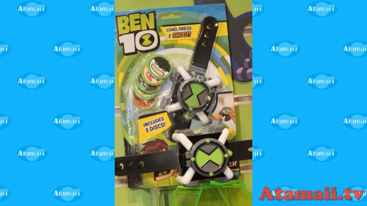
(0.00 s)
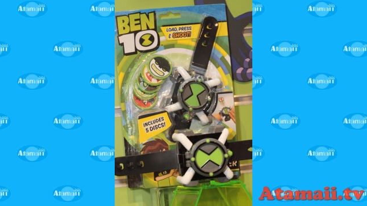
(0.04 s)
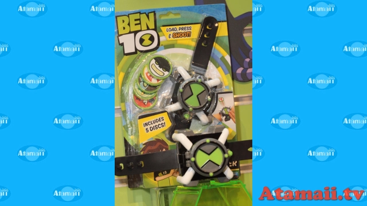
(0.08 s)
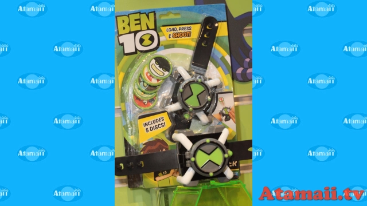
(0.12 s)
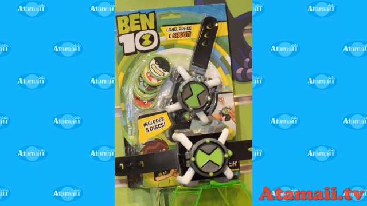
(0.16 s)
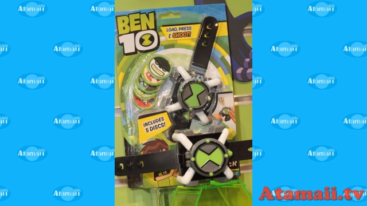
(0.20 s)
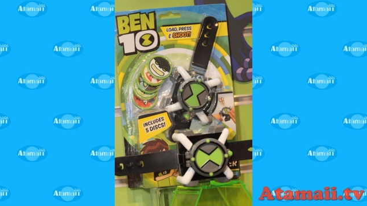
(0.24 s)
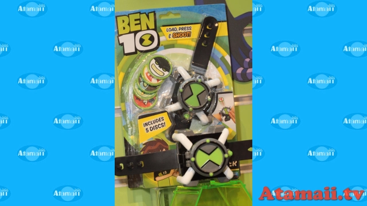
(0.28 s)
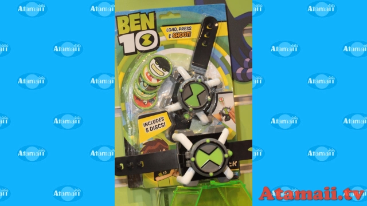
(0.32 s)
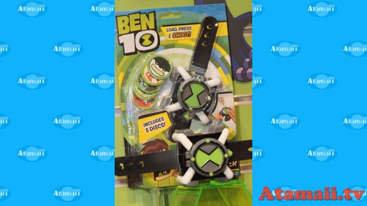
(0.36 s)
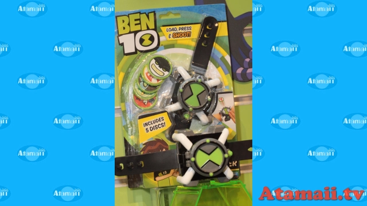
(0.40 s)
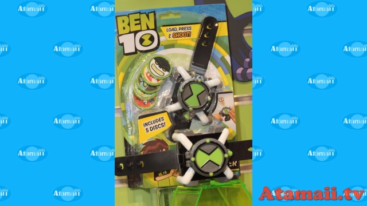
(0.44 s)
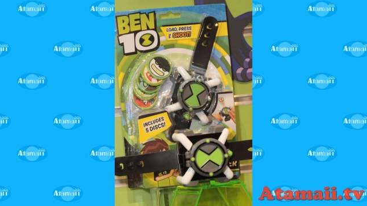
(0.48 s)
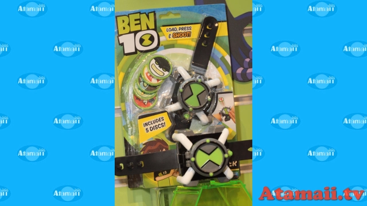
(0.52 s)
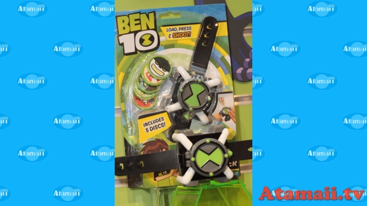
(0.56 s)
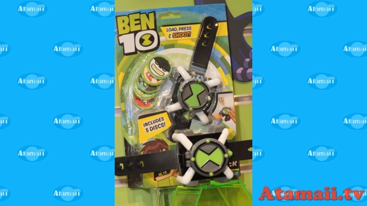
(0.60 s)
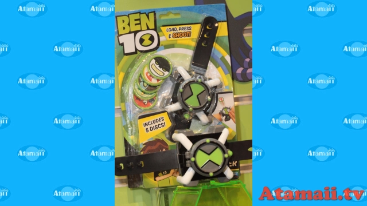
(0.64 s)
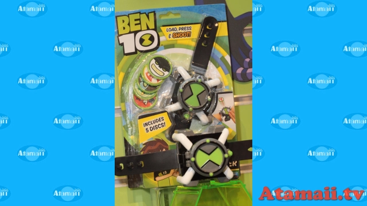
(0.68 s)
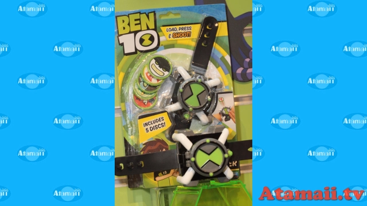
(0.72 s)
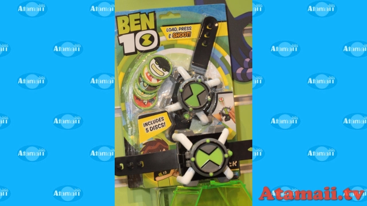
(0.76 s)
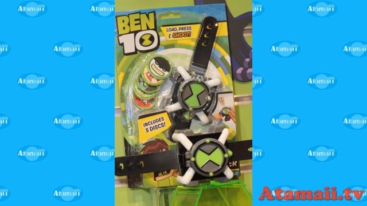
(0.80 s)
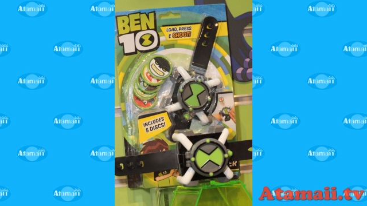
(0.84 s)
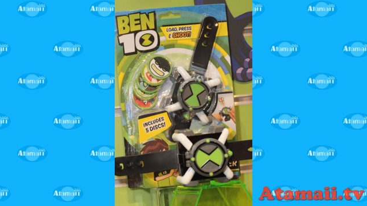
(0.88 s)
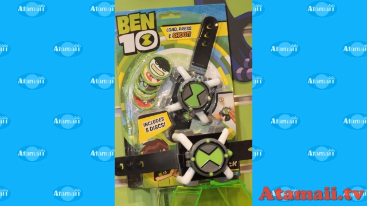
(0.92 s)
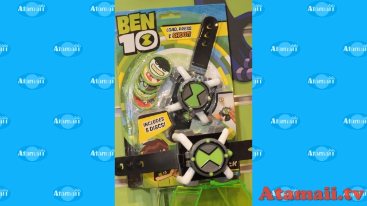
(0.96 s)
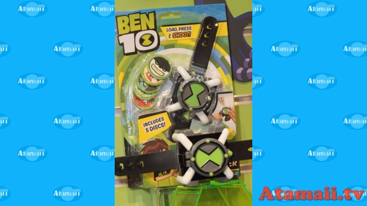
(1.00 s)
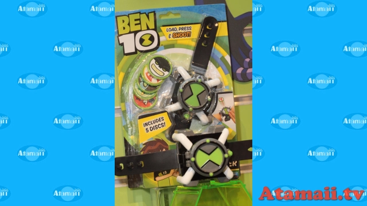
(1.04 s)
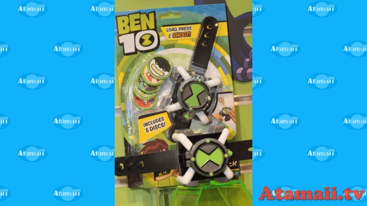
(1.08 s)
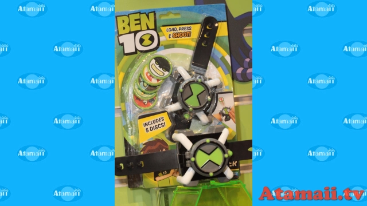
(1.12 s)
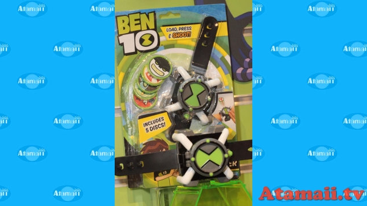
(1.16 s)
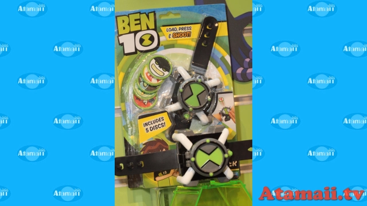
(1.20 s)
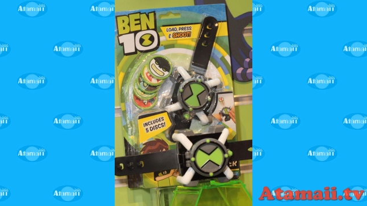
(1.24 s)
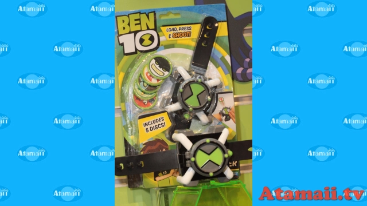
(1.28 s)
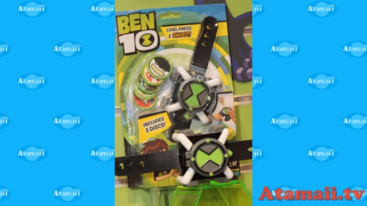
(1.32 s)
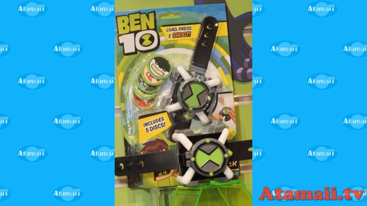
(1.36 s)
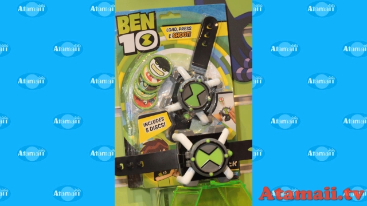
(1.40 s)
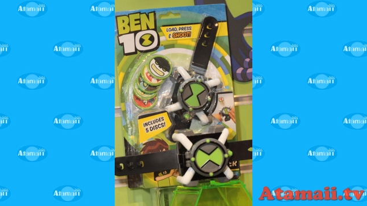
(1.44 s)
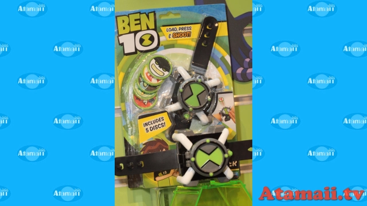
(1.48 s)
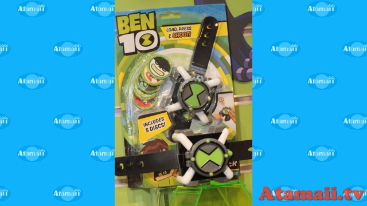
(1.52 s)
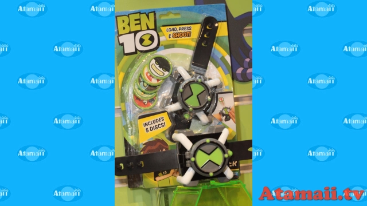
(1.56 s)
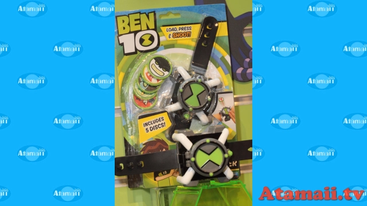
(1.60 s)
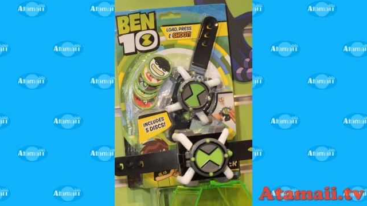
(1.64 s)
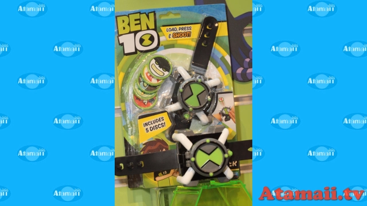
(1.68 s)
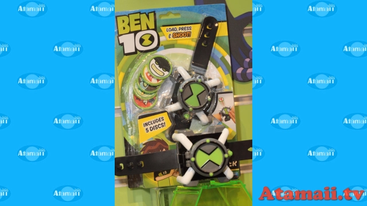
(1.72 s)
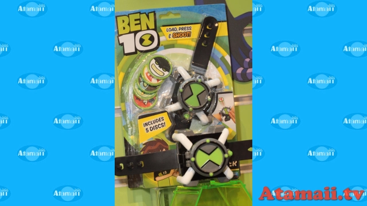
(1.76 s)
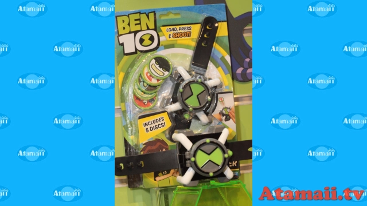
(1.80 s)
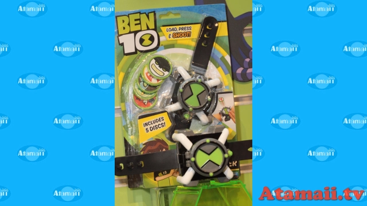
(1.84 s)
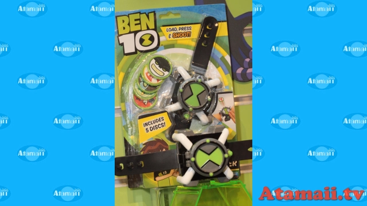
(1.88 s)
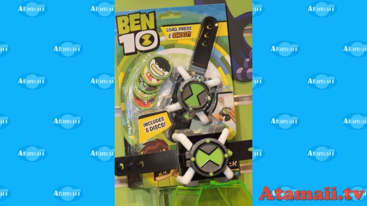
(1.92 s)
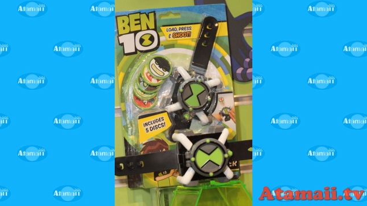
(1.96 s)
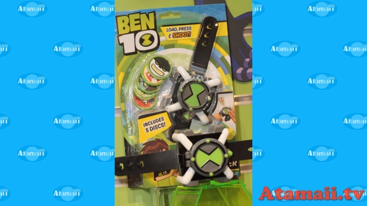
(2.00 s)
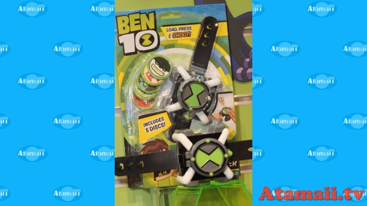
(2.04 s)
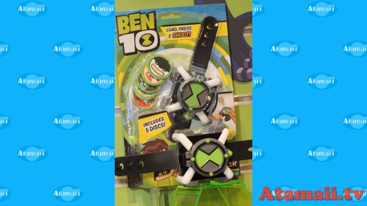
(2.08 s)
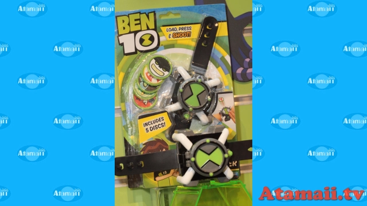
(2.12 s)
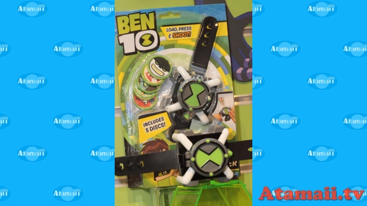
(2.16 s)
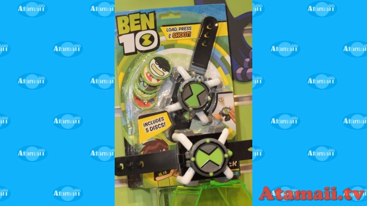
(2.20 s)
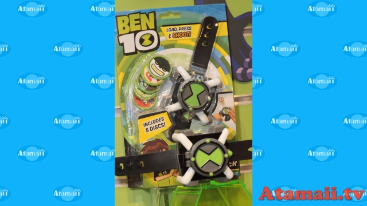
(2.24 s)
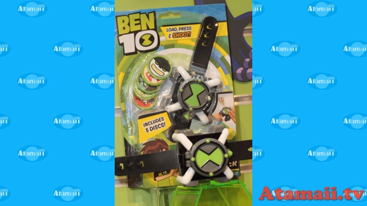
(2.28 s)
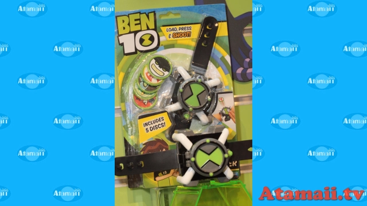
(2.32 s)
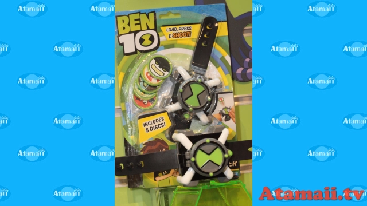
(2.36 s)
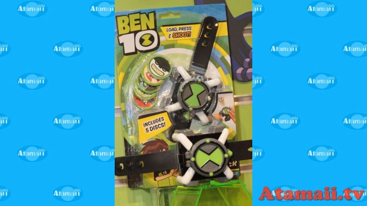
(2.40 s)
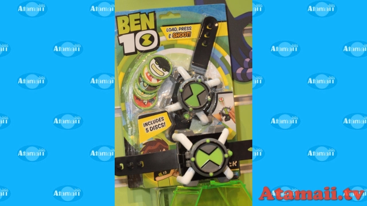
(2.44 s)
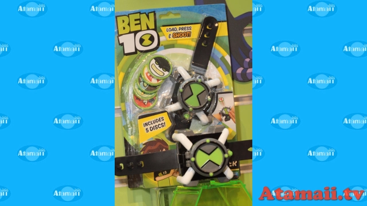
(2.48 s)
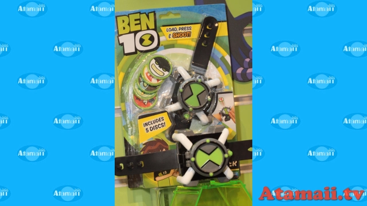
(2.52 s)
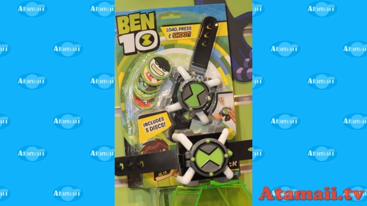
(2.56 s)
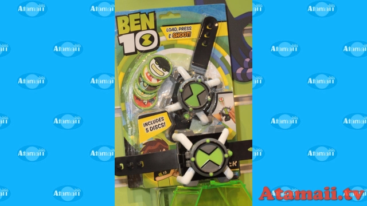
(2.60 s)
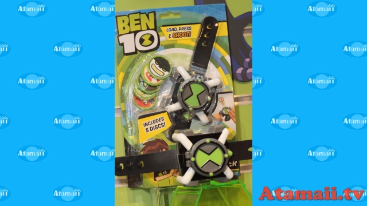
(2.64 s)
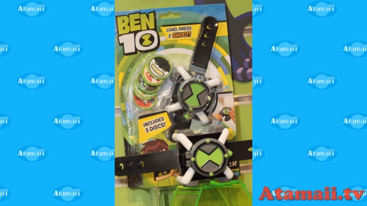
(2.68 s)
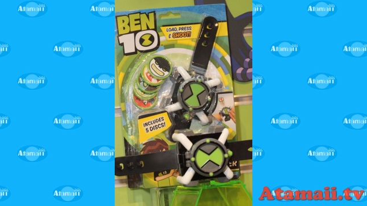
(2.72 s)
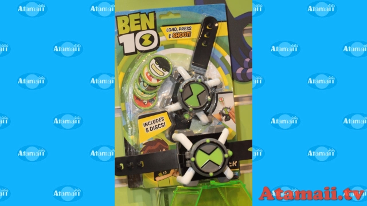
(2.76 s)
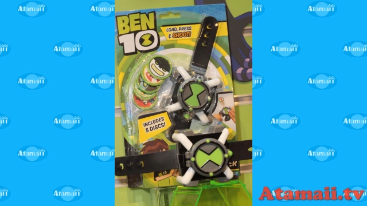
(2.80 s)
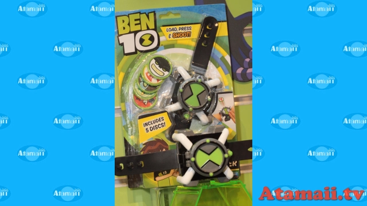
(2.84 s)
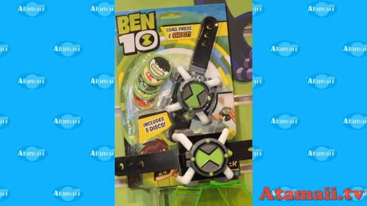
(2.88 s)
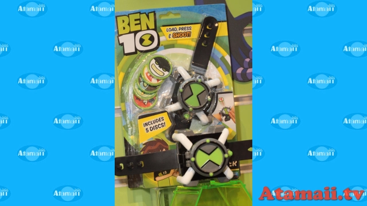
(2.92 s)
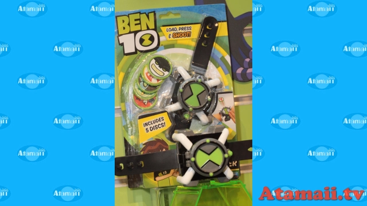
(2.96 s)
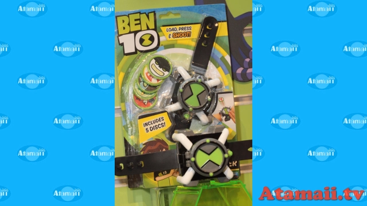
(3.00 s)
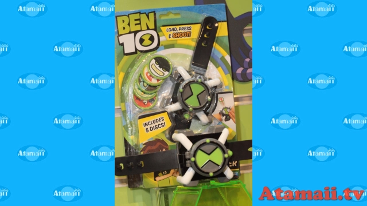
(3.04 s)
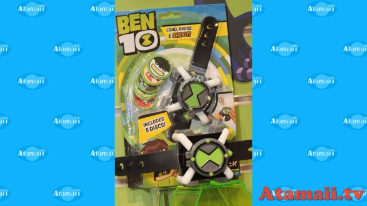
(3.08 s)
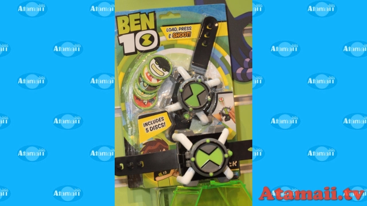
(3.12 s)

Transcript: No face is visible, so there are no lips to read.